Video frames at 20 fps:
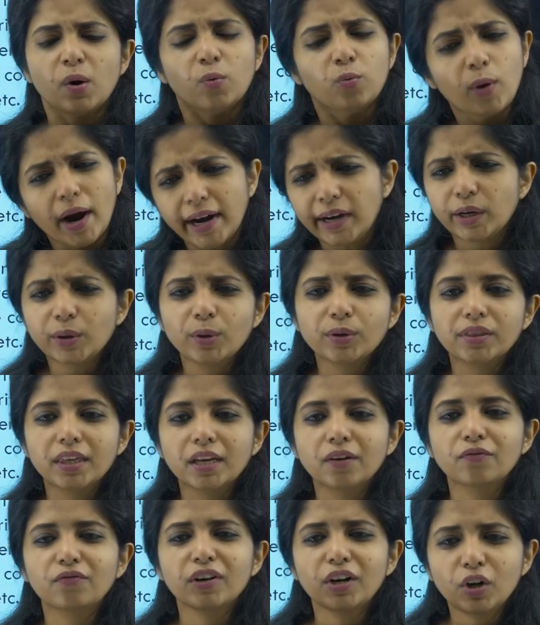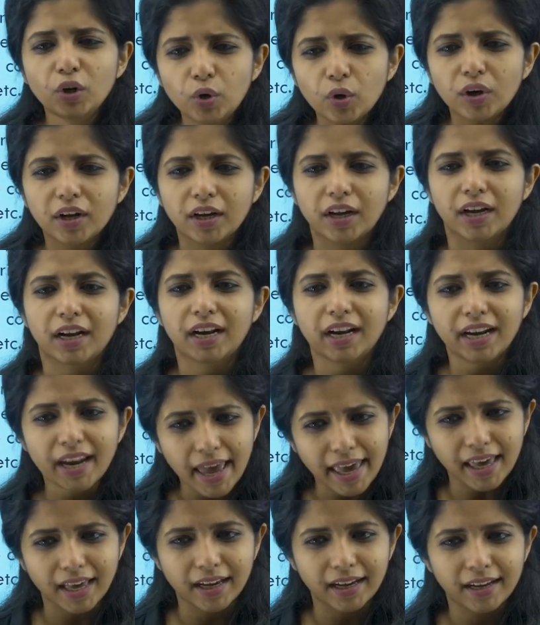why do you think we look
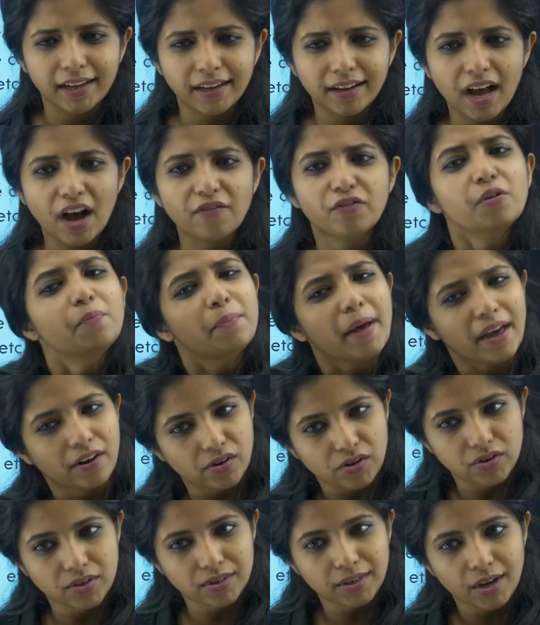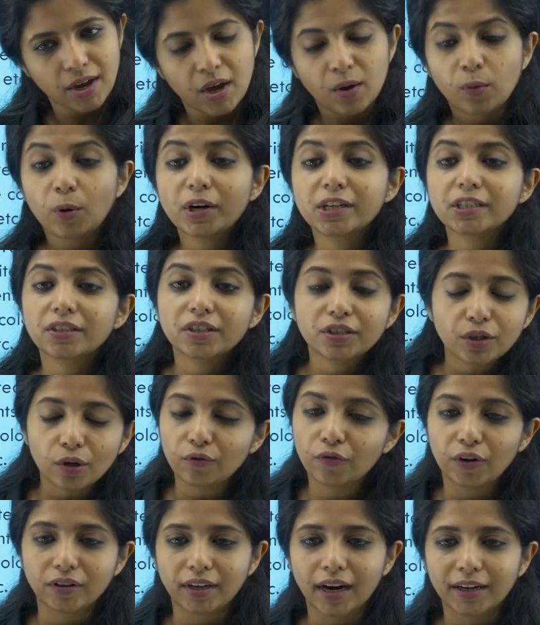like our parents? What is the
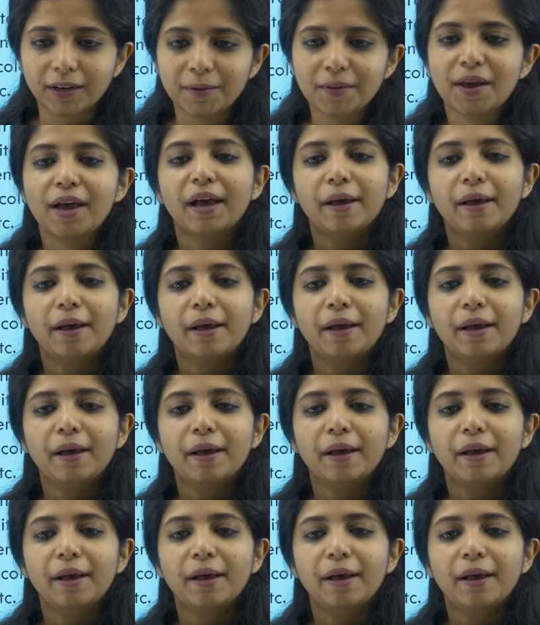reason for that?